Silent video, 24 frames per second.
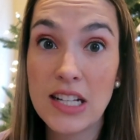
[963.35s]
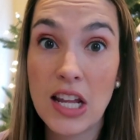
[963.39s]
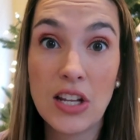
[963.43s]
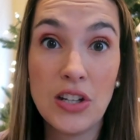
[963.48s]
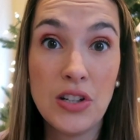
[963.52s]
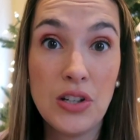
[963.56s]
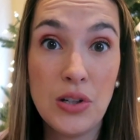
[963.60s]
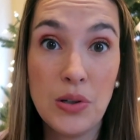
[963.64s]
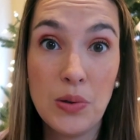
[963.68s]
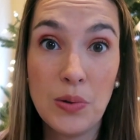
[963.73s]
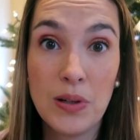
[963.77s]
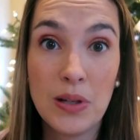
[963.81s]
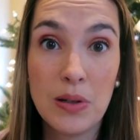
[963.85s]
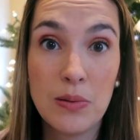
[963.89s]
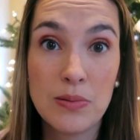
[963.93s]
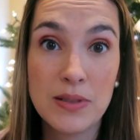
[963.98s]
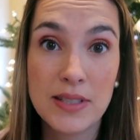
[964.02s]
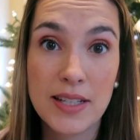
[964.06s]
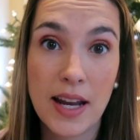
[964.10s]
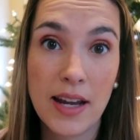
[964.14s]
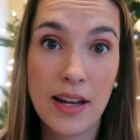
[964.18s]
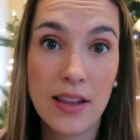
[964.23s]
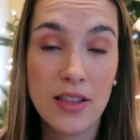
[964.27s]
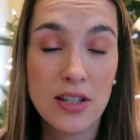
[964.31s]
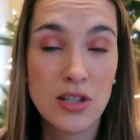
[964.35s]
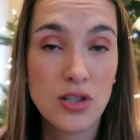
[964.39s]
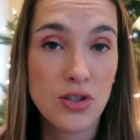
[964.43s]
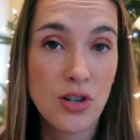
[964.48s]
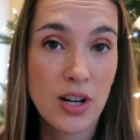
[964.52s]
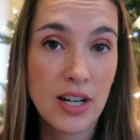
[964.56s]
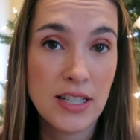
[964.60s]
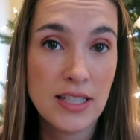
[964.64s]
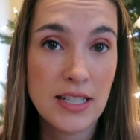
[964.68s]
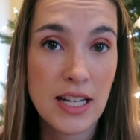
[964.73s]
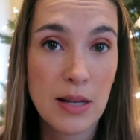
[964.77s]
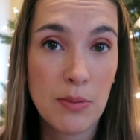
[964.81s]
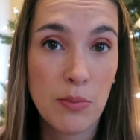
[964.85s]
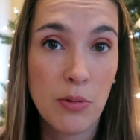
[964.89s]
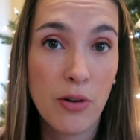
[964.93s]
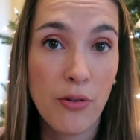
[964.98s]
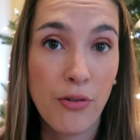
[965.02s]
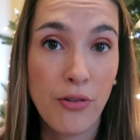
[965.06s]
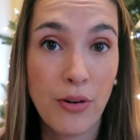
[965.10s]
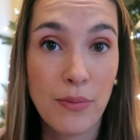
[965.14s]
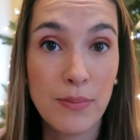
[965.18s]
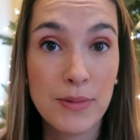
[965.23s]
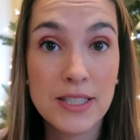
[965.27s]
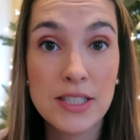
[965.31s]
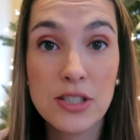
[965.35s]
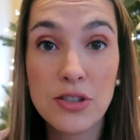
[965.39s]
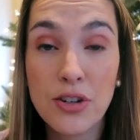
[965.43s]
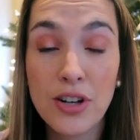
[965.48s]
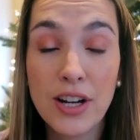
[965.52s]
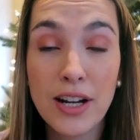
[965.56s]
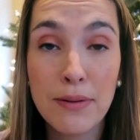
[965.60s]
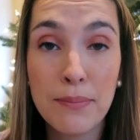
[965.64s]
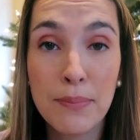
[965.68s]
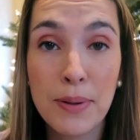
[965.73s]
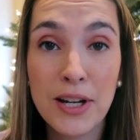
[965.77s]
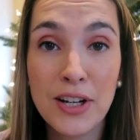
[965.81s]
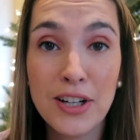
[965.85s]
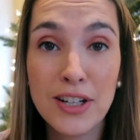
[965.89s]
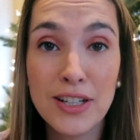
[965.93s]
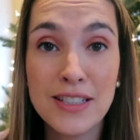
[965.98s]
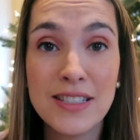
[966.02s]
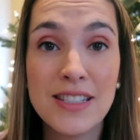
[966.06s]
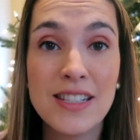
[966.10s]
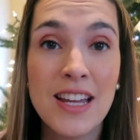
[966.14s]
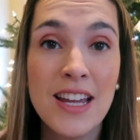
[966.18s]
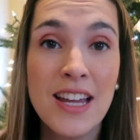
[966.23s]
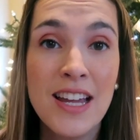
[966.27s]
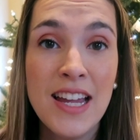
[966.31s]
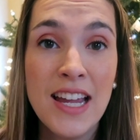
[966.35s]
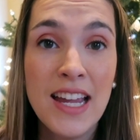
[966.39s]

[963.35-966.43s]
I knew he was getting this train table from his grandparents.